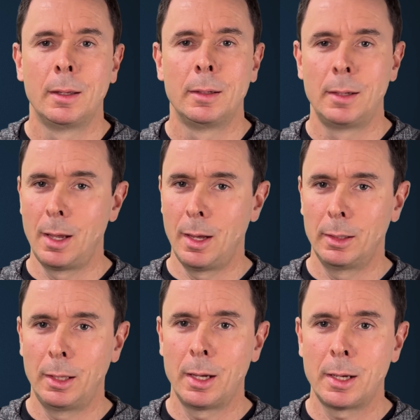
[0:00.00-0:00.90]
Now,
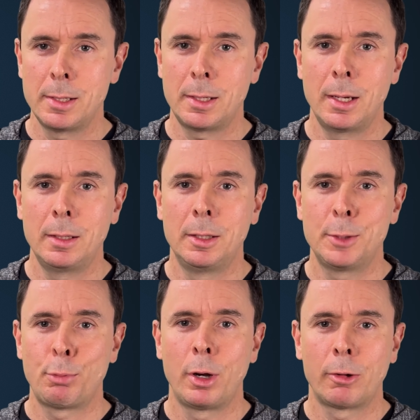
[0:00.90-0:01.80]
like I said,
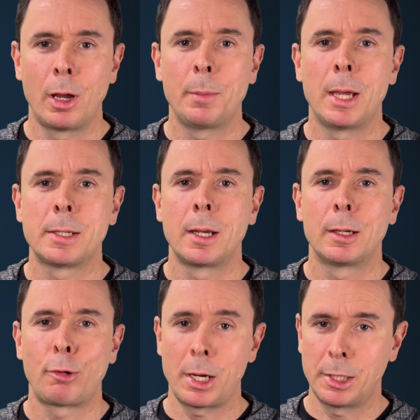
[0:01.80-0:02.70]
this program has a
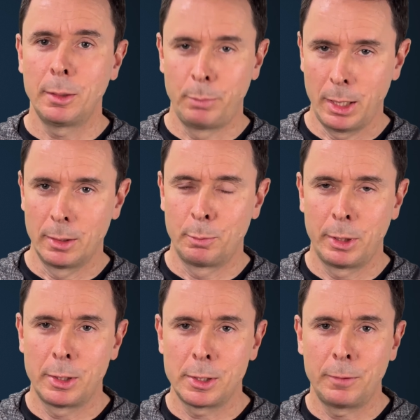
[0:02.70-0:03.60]
crashing bug,
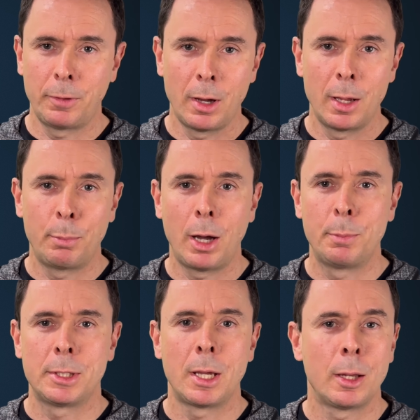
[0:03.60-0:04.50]
because if I
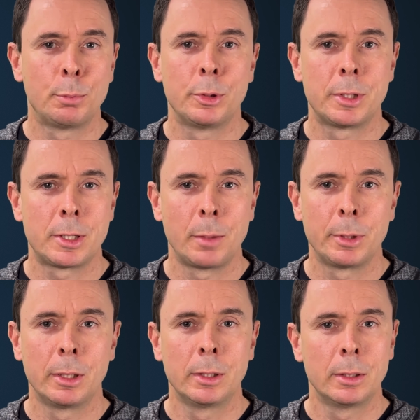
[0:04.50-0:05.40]
pipe its output to
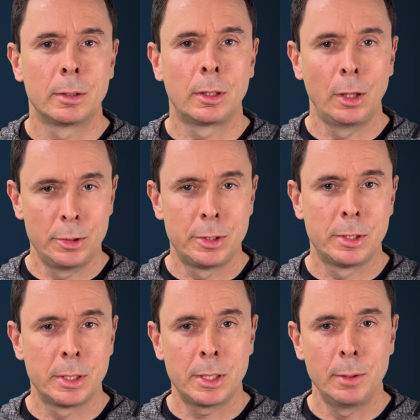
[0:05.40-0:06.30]
something that
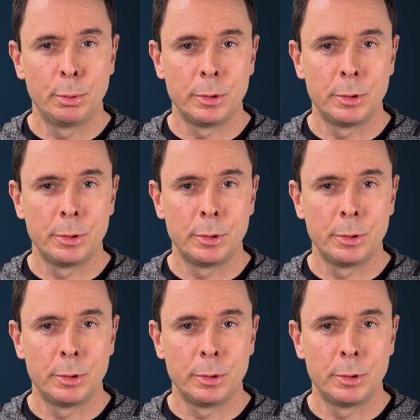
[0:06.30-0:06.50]
closes its input